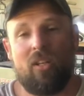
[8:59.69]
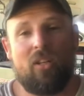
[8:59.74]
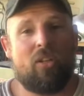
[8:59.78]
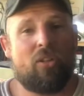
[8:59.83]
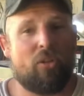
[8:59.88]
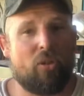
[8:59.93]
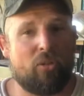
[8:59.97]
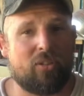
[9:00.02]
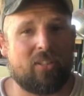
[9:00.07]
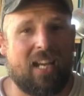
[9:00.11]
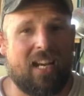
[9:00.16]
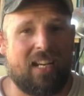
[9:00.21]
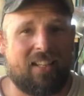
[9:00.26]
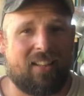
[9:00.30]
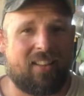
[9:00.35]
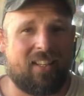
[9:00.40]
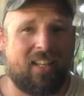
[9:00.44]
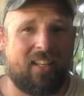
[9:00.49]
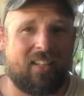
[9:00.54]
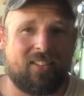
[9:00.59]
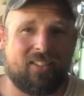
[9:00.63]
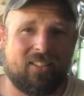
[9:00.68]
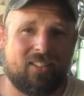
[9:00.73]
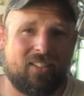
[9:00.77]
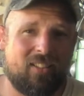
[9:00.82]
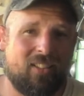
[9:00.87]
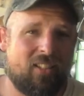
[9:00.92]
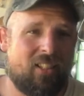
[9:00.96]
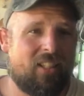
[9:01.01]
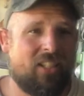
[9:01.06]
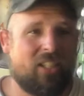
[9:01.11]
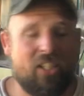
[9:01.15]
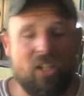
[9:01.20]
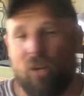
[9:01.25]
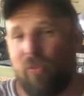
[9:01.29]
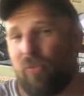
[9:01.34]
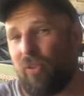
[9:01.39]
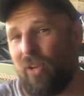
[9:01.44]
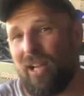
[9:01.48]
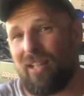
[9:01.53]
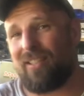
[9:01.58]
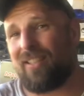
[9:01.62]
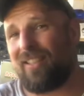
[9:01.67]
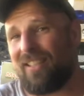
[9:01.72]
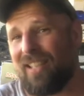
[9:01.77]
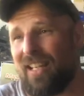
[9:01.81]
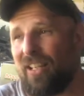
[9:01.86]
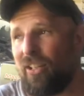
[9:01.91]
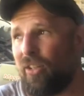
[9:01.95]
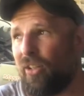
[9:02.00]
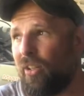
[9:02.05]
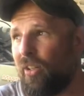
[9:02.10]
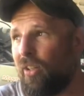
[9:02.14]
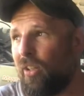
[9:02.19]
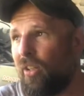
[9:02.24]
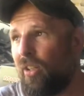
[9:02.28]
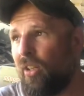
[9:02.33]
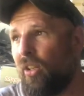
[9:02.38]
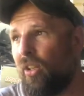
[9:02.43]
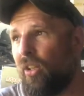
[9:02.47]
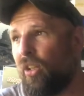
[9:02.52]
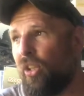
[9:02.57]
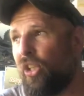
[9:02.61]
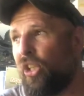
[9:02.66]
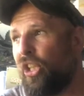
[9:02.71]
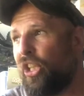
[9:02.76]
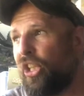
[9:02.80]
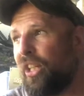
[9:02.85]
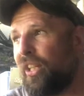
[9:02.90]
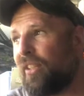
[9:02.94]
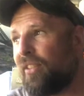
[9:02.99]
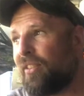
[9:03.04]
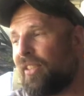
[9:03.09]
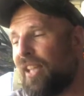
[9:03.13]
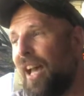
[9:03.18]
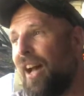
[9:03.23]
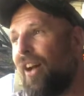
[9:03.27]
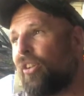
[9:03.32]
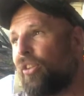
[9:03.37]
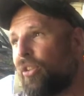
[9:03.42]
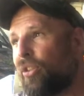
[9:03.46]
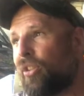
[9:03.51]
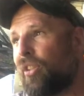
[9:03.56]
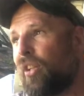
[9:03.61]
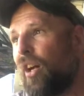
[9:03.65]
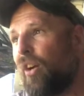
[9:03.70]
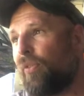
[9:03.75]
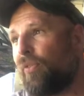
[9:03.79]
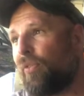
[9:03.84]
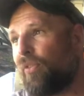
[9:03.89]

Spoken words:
Those kind of things. If you're out to dinner, you can tell yourself